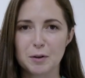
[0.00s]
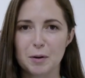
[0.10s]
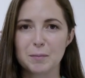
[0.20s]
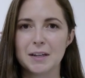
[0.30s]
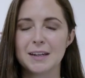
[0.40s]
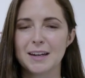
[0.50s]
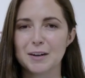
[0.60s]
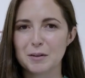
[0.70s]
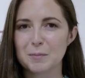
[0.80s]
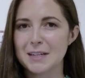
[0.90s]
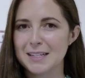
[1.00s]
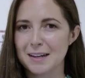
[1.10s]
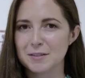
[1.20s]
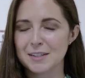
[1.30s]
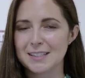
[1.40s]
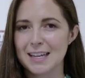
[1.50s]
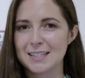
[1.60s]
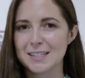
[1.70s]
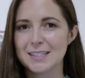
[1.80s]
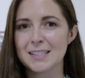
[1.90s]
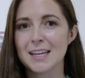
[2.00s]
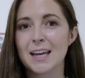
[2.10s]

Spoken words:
Crumlin and other paediatric centres